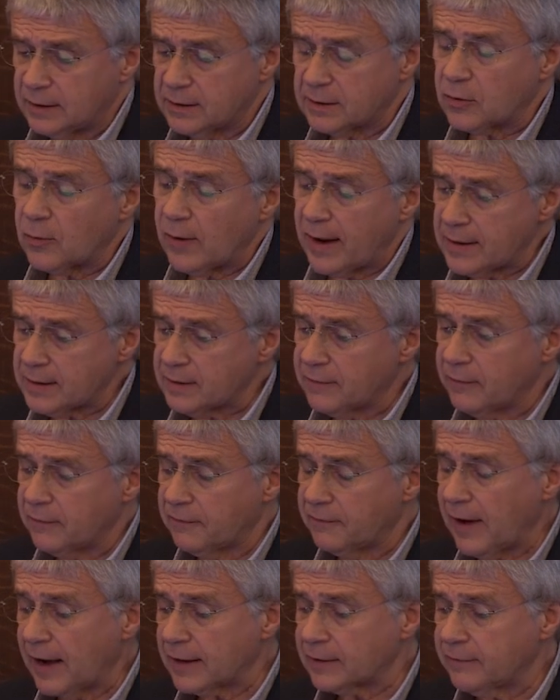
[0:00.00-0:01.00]
stress the
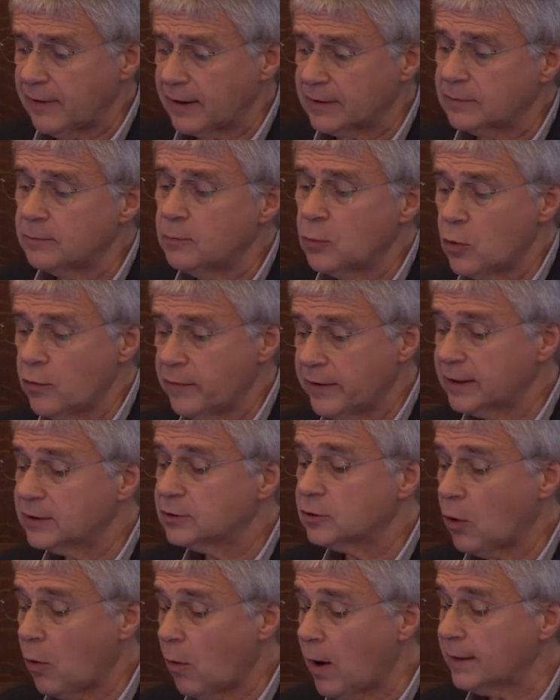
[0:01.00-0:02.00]
fact that moving
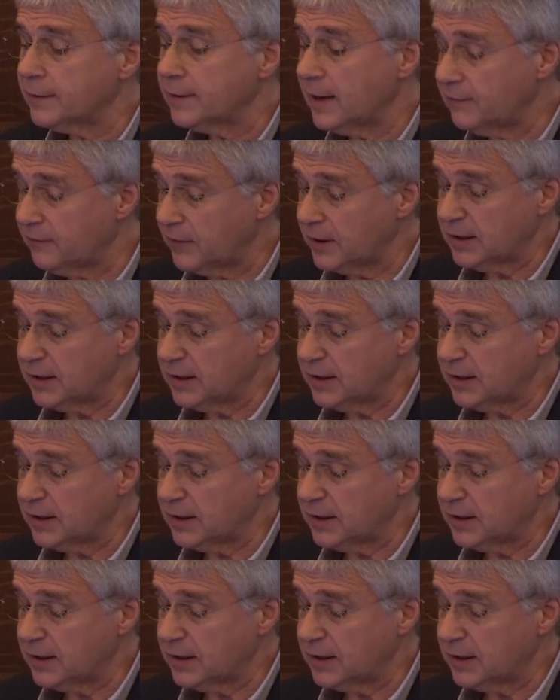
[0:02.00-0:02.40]
toward